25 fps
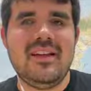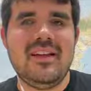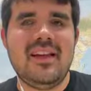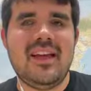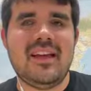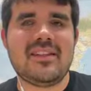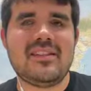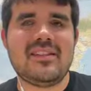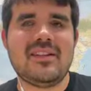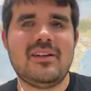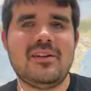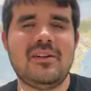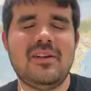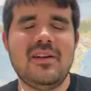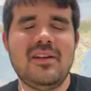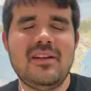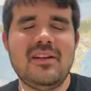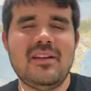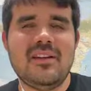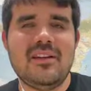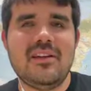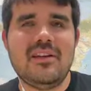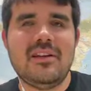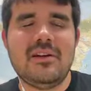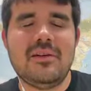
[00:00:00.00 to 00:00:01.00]
And so
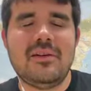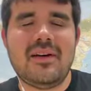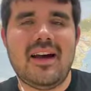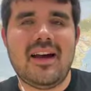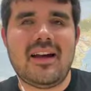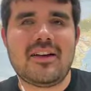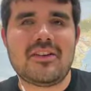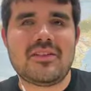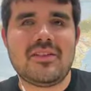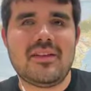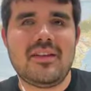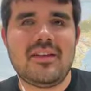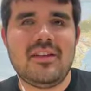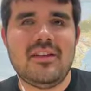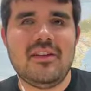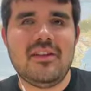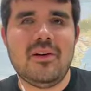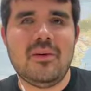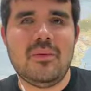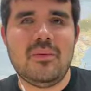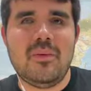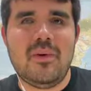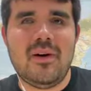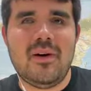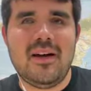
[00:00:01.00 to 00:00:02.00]
you
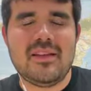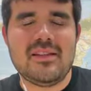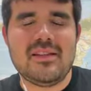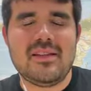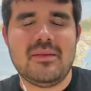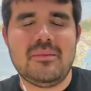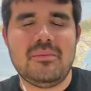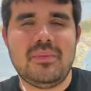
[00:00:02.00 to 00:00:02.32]
don't want to